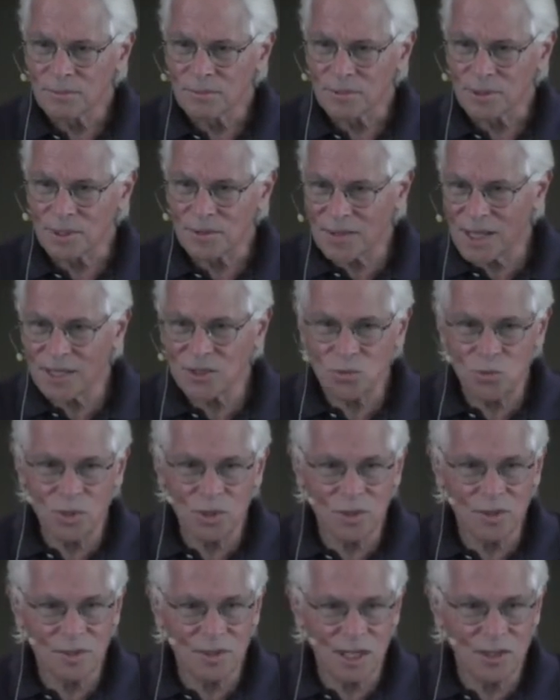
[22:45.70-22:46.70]
See, that's
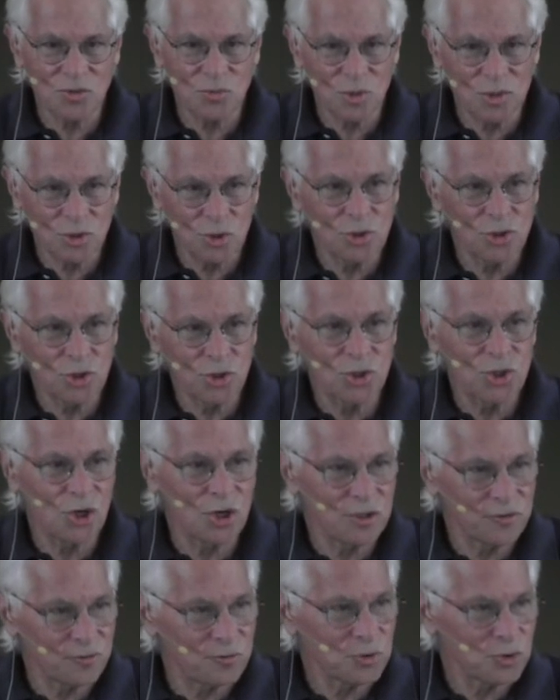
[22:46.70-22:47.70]
when you're
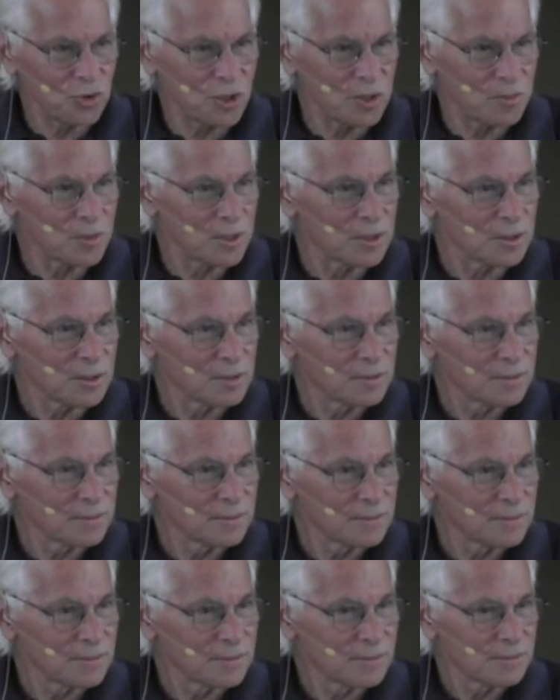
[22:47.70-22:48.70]
discharged from treatment,
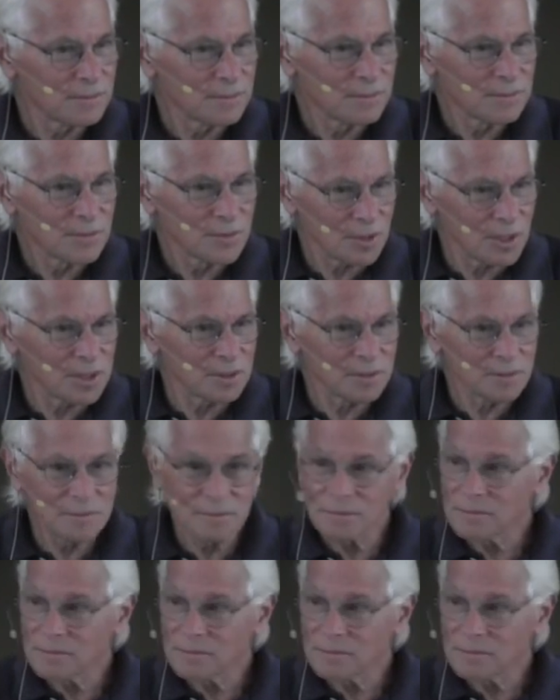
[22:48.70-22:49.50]
right?